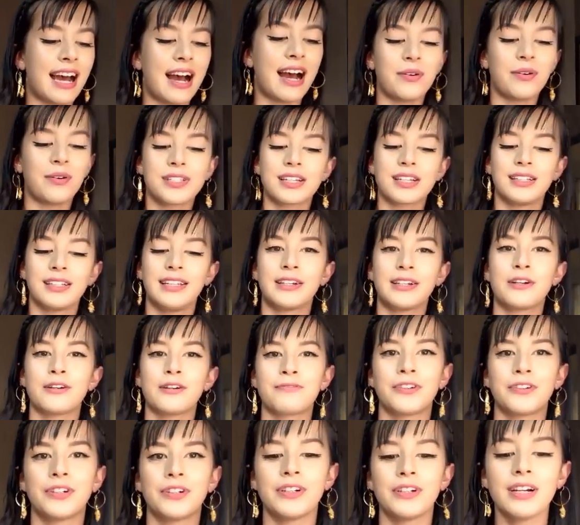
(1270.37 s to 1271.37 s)
Taoist
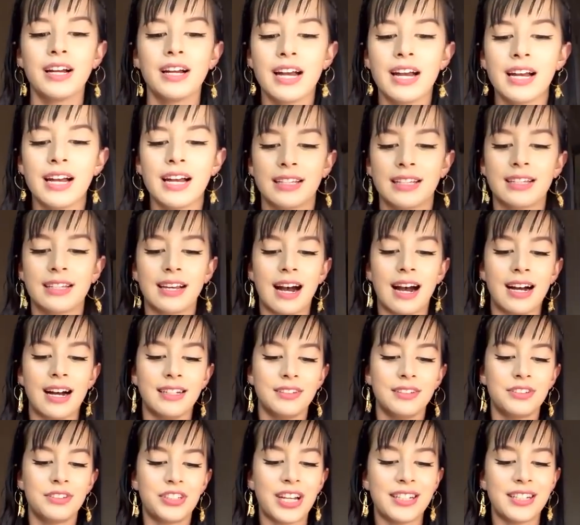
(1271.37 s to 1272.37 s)
calligrapher
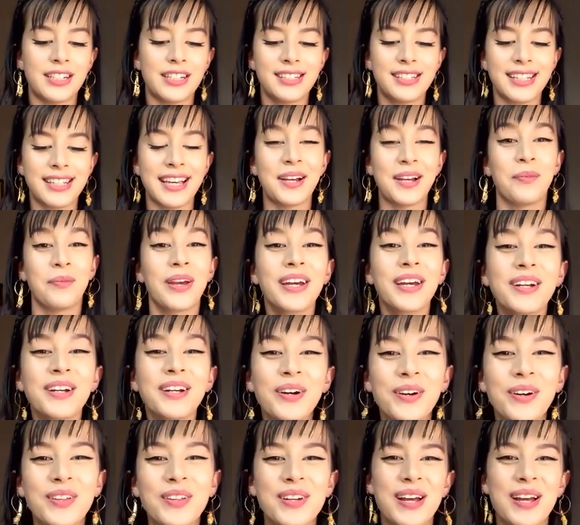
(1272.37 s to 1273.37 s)
Yan Zhenting. We can
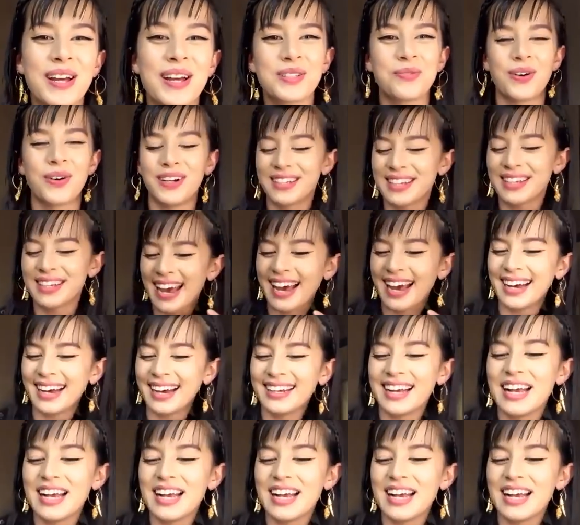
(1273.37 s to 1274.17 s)
go to the next one, yeah.